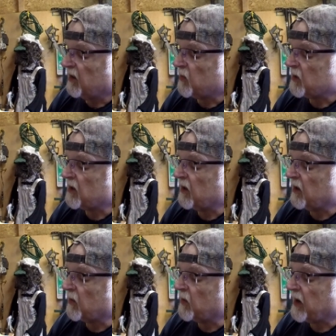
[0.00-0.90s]
This one's a
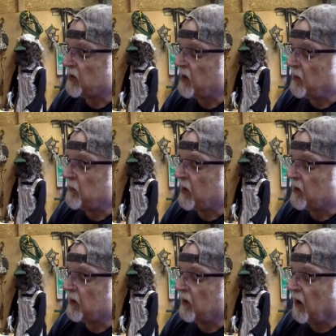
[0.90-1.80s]
little rusty,
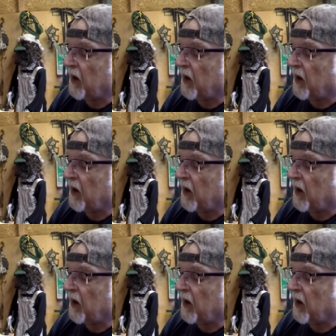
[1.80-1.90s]
but